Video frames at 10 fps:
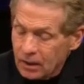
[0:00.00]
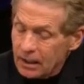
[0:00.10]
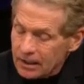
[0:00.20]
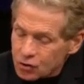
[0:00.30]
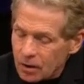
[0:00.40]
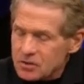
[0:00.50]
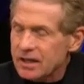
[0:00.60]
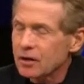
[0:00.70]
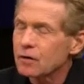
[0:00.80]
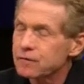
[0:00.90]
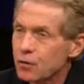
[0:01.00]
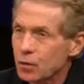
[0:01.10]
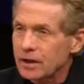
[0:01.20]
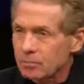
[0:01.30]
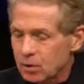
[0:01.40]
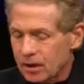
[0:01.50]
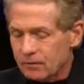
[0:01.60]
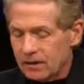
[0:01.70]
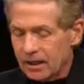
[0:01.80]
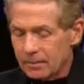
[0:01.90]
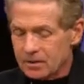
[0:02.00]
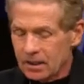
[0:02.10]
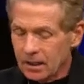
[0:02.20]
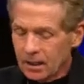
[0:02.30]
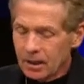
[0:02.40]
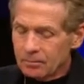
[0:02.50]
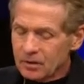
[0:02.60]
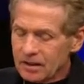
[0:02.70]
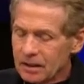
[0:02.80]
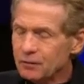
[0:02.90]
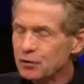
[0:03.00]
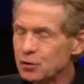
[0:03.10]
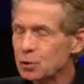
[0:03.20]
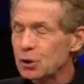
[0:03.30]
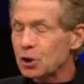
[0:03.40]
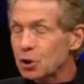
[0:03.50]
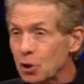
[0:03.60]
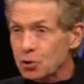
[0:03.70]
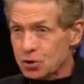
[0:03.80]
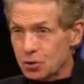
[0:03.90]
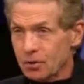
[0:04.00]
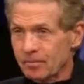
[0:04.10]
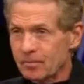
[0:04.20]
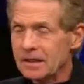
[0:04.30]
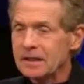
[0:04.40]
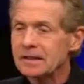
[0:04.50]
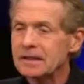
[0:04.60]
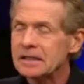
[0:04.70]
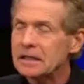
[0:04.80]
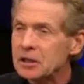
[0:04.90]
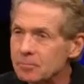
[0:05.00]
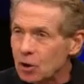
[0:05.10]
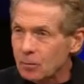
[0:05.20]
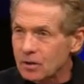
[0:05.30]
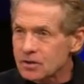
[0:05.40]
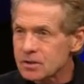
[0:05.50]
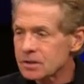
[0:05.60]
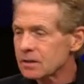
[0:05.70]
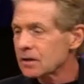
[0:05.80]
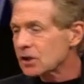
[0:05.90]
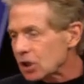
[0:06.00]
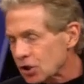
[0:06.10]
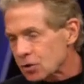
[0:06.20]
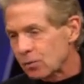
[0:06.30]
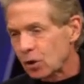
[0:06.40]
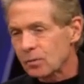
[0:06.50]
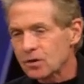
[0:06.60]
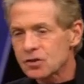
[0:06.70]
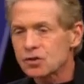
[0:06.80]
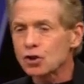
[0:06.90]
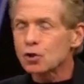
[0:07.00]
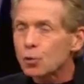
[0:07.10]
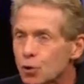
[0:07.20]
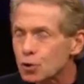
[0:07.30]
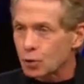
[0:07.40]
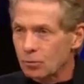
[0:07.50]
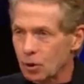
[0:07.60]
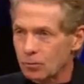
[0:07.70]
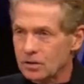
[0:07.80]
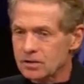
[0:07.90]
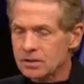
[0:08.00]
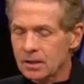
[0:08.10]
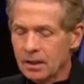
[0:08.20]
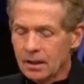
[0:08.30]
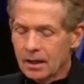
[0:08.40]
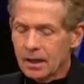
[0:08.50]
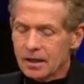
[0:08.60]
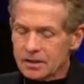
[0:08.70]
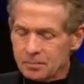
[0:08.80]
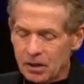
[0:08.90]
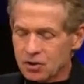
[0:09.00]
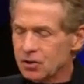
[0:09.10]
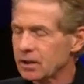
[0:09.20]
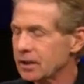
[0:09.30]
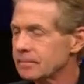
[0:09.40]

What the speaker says: Drops down to 40 in playoff games. But then if you look closer in the key moments, the clutch moments, the crucial moments, especially